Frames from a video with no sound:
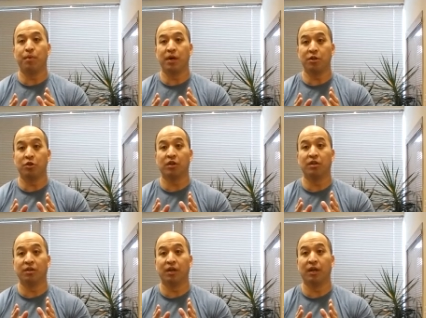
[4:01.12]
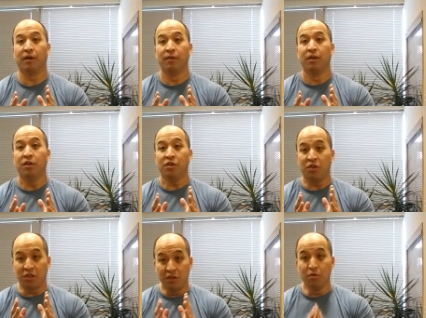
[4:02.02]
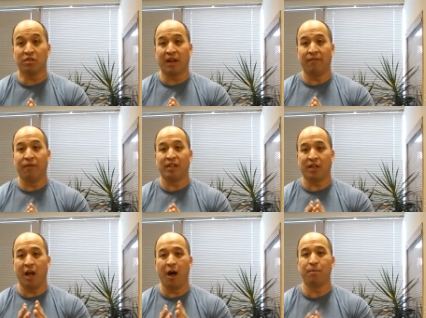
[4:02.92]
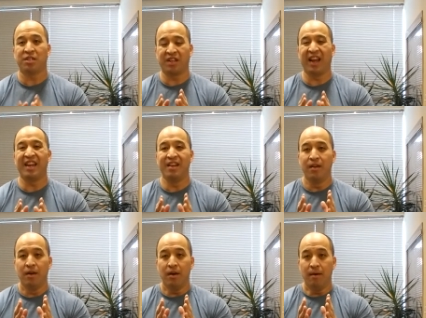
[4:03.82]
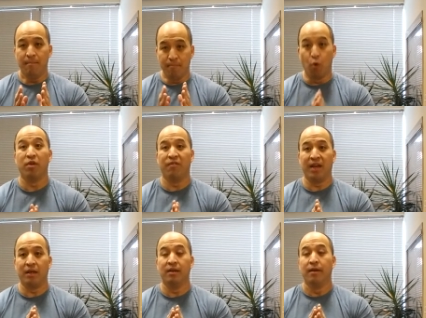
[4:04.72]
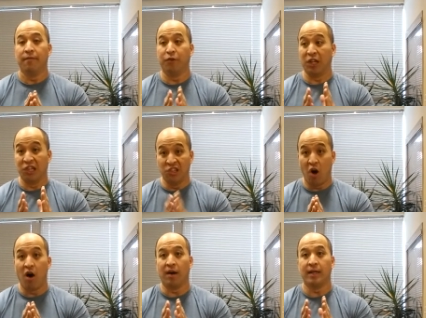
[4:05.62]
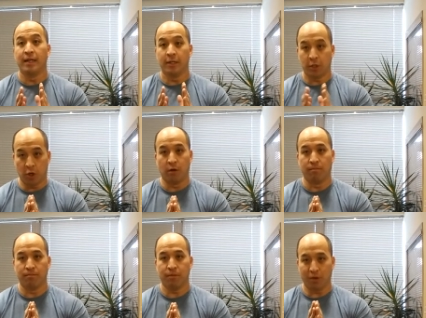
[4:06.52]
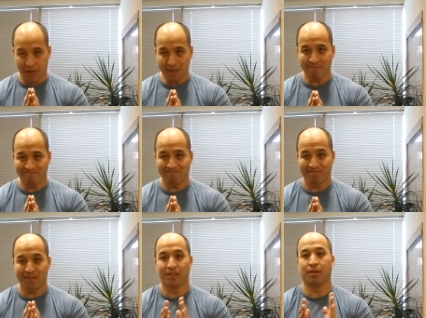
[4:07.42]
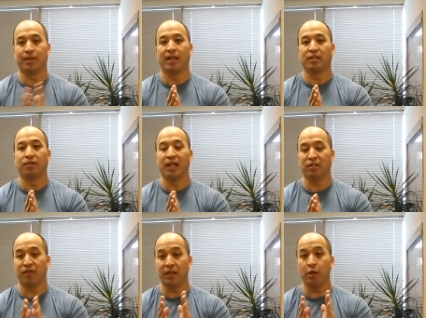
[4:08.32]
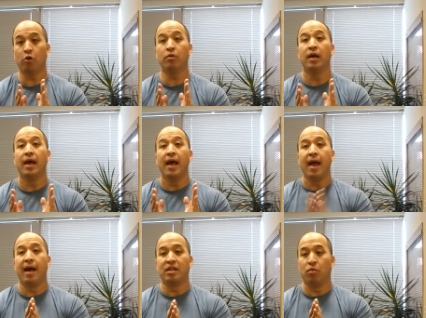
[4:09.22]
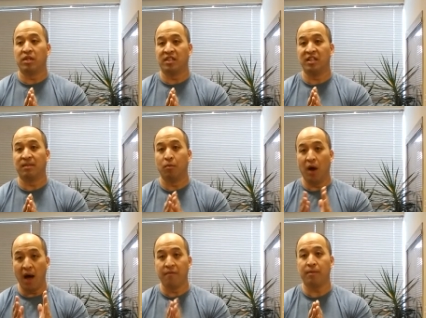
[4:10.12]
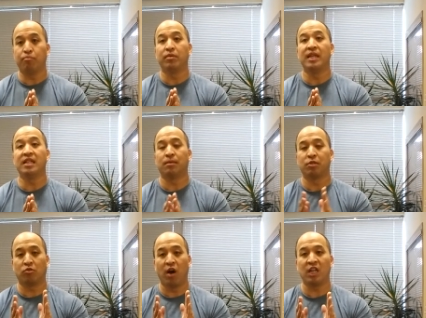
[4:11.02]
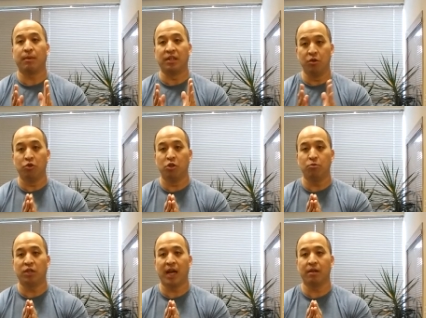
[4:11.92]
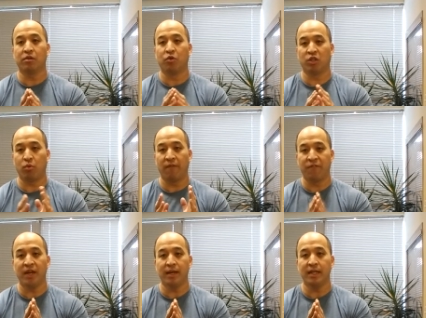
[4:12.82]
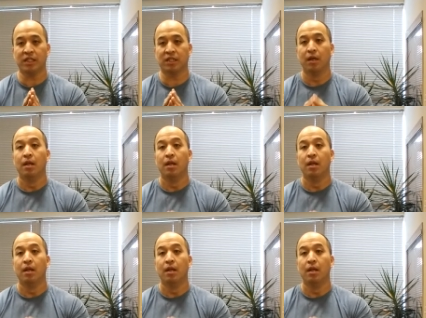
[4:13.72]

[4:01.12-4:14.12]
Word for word: uh, you can uh, use that advice to help stay motivated for the long term, okay? So thanks. If you like this video and you want to see some more of it, please subscribe to my YouTube channel, Chris Wong Fitness,